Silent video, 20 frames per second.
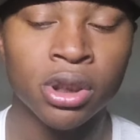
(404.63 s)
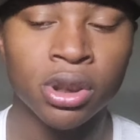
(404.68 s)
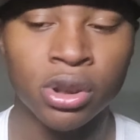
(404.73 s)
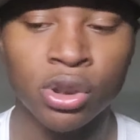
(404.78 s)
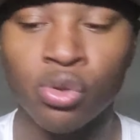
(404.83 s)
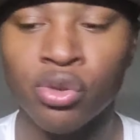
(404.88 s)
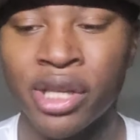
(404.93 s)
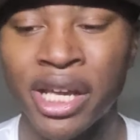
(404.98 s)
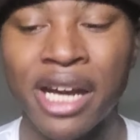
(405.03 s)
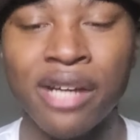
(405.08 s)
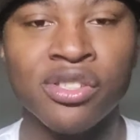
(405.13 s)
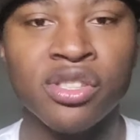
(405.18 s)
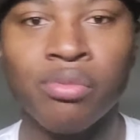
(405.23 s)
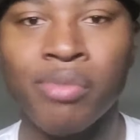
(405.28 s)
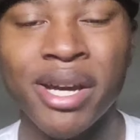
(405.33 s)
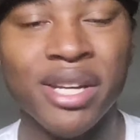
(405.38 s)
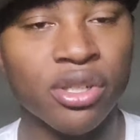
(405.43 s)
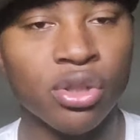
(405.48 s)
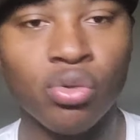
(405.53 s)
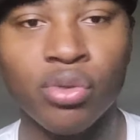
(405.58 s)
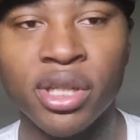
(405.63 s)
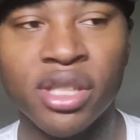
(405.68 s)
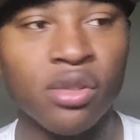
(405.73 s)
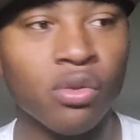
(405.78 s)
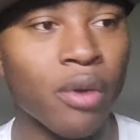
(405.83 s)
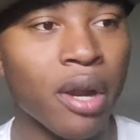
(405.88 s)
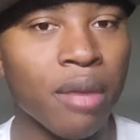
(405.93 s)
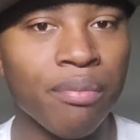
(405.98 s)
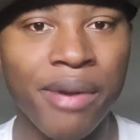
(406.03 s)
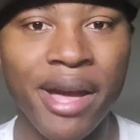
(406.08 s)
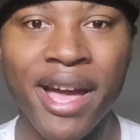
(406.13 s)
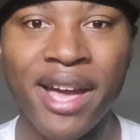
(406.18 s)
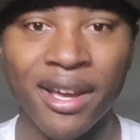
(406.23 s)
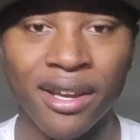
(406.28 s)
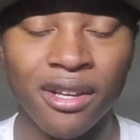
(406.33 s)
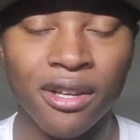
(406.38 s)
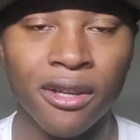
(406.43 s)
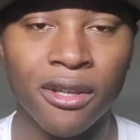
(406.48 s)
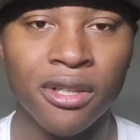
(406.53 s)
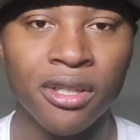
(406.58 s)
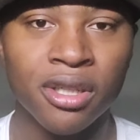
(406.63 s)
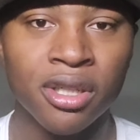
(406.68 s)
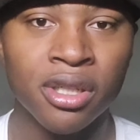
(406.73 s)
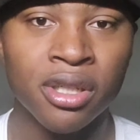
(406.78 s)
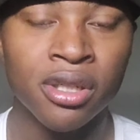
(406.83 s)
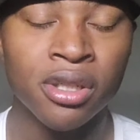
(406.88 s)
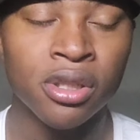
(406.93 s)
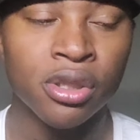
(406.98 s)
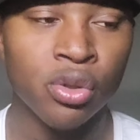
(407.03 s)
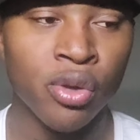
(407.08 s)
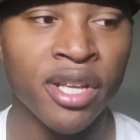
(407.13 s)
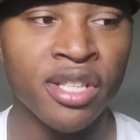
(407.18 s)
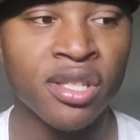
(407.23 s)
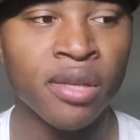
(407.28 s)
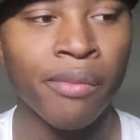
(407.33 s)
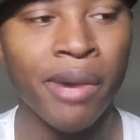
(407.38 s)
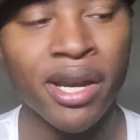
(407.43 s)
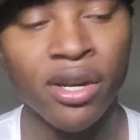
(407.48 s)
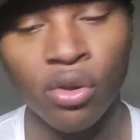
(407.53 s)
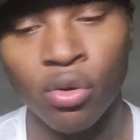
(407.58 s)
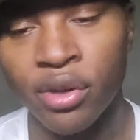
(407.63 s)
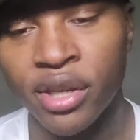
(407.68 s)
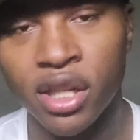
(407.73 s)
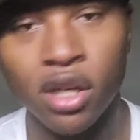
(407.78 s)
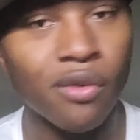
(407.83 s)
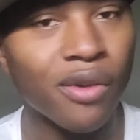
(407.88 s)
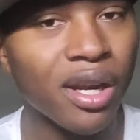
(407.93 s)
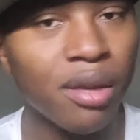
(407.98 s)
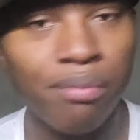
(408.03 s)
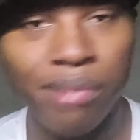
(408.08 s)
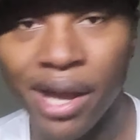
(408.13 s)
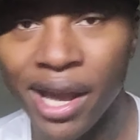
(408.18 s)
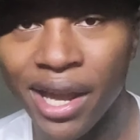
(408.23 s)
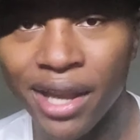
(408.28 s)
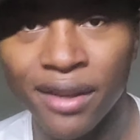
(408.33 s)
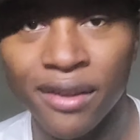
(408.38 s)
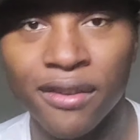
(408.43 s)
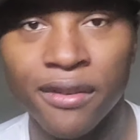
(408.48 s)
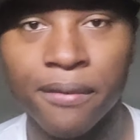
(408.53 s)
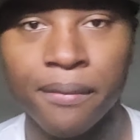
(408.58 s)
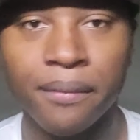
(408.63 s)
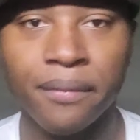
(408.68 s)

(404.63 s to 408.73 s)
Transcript: You yell somebody, you don't get it right back. You hit somebody, you don't get it right back.